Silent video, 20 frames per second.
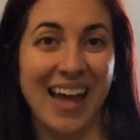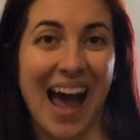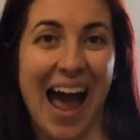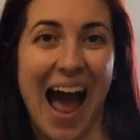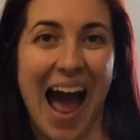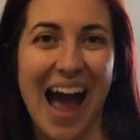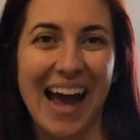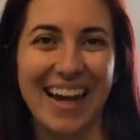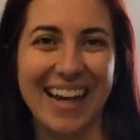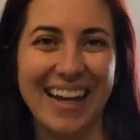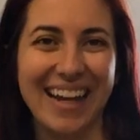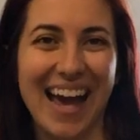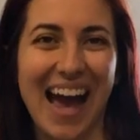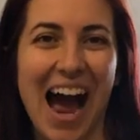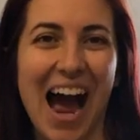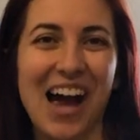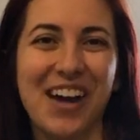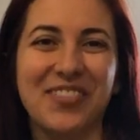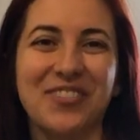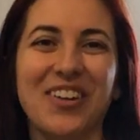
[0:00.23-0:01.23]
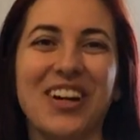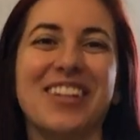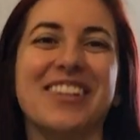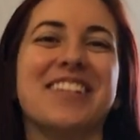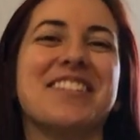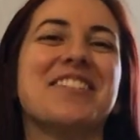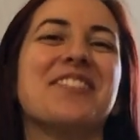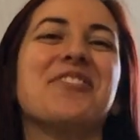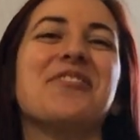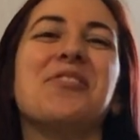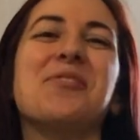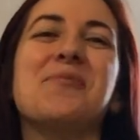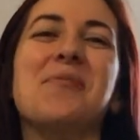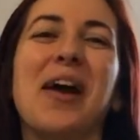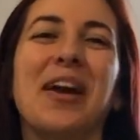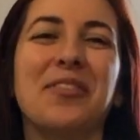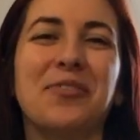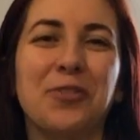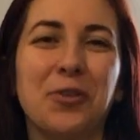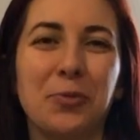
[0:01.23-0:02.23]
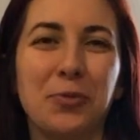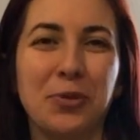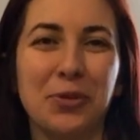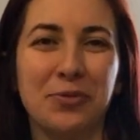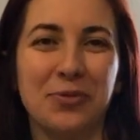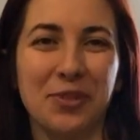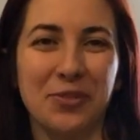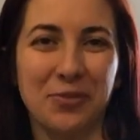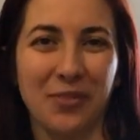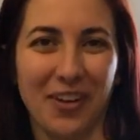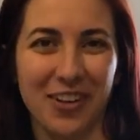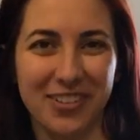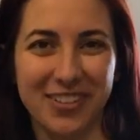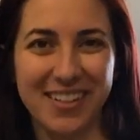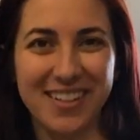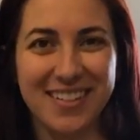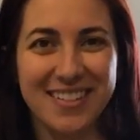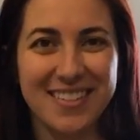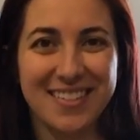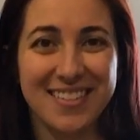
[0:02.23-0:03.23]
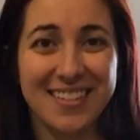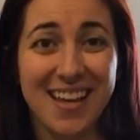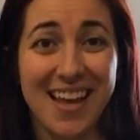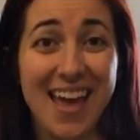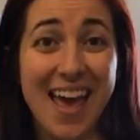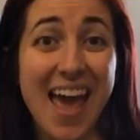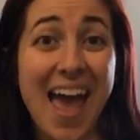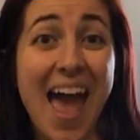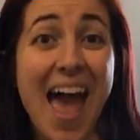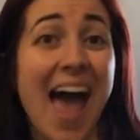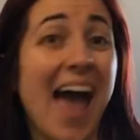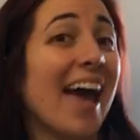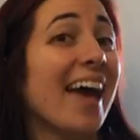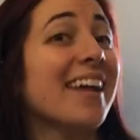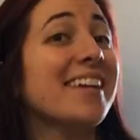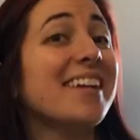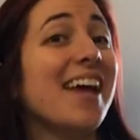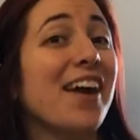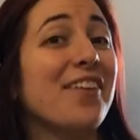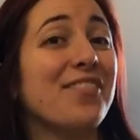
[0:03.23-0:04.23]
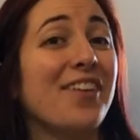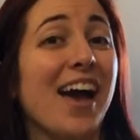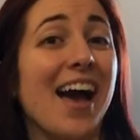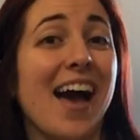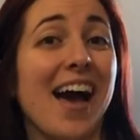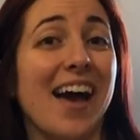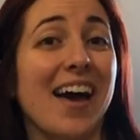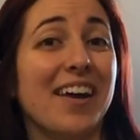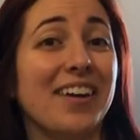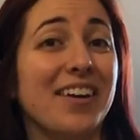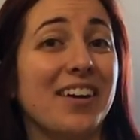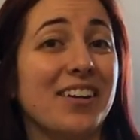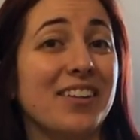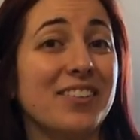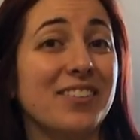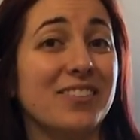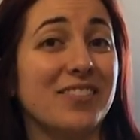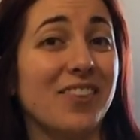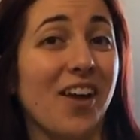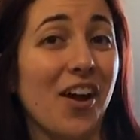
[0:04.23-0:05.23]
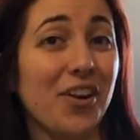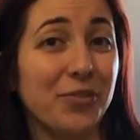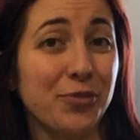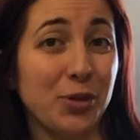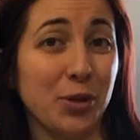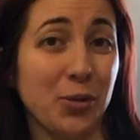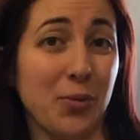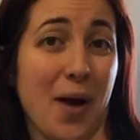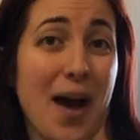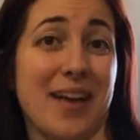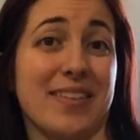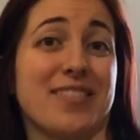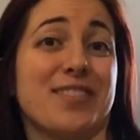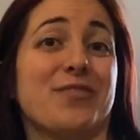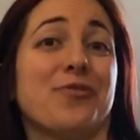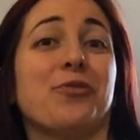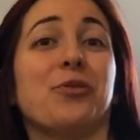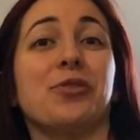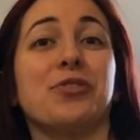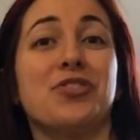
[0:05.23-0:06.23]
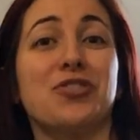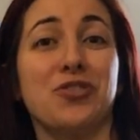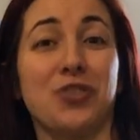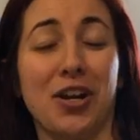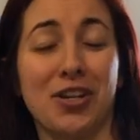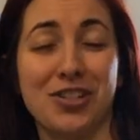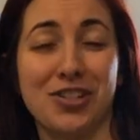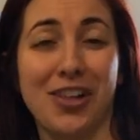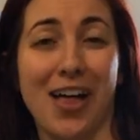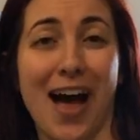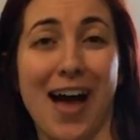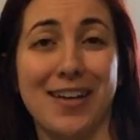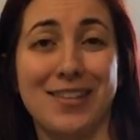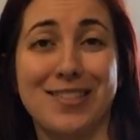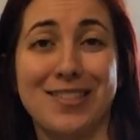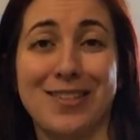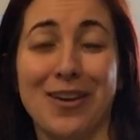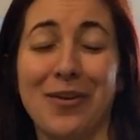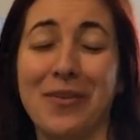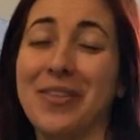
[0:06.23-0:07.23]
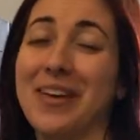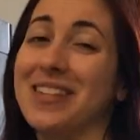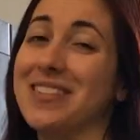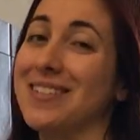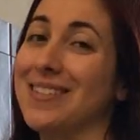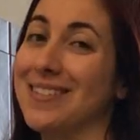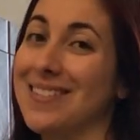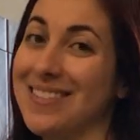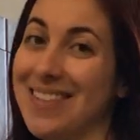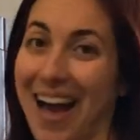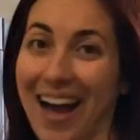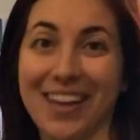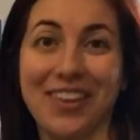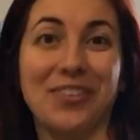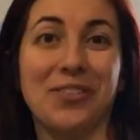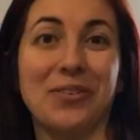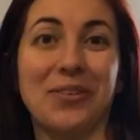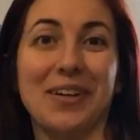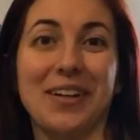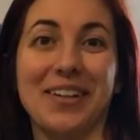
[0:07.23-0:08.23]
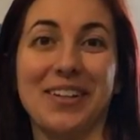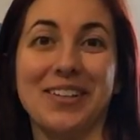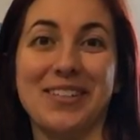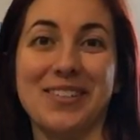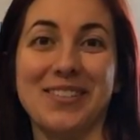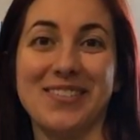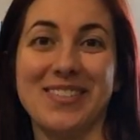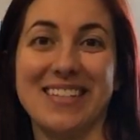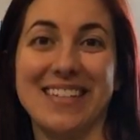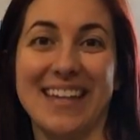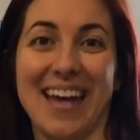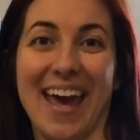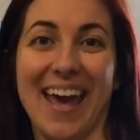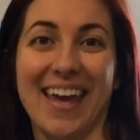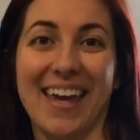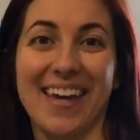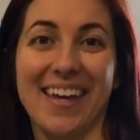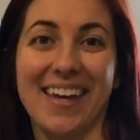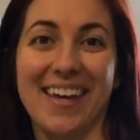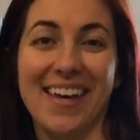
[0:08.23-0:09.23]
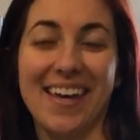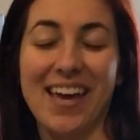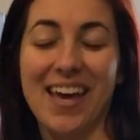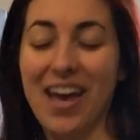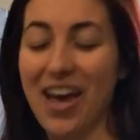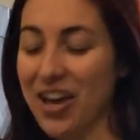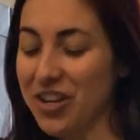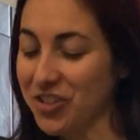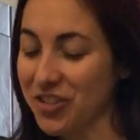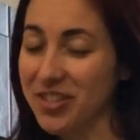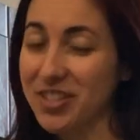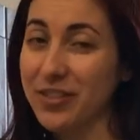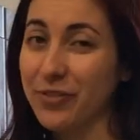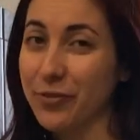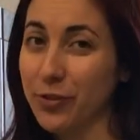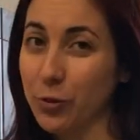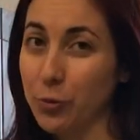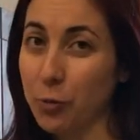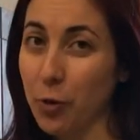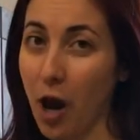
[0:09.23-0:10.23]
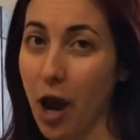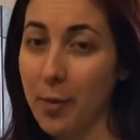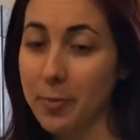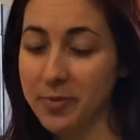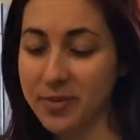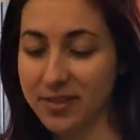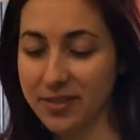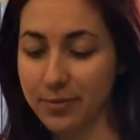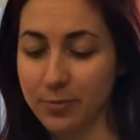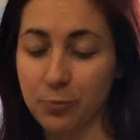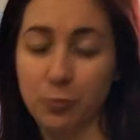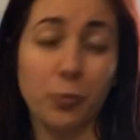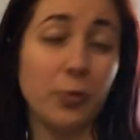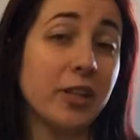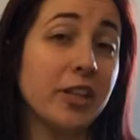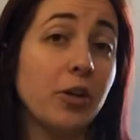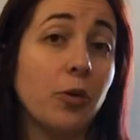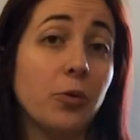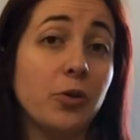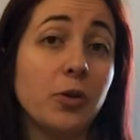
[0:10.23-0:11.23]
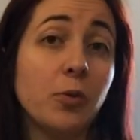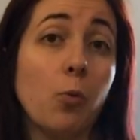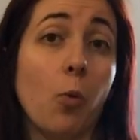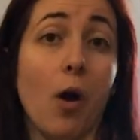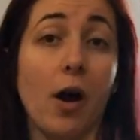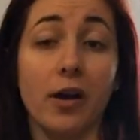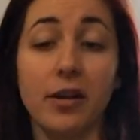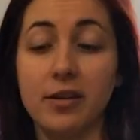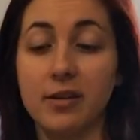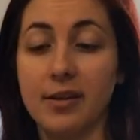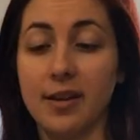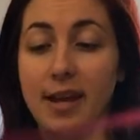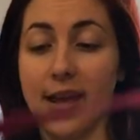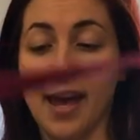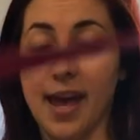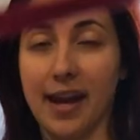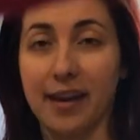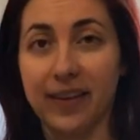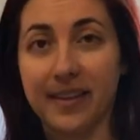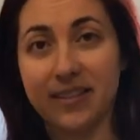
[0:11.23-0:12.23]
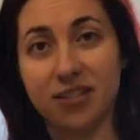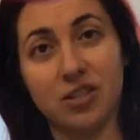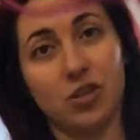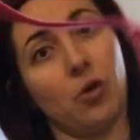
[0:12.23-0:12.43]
Hi, I'm Marlissa from Mindful Movement Wellness, and I've had a lot of requests for stretch class, so that's exactly what we're going to do today. Just a few props, really only one, and that's a